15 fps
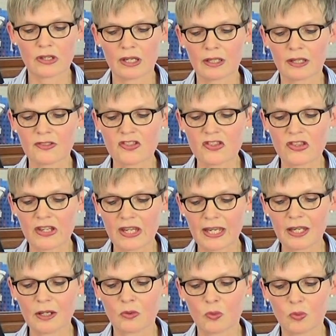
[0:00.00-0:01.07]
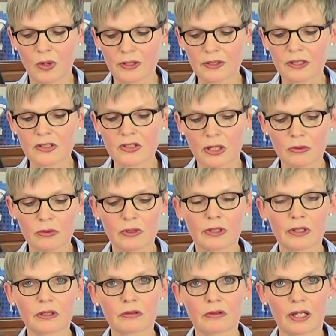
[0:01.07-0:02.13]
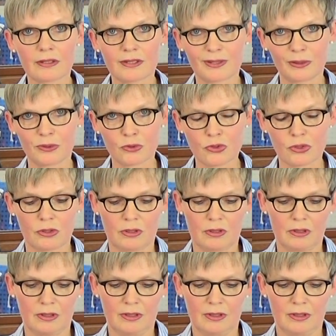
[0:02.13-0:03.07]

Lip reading: thing as the one and only correct solution.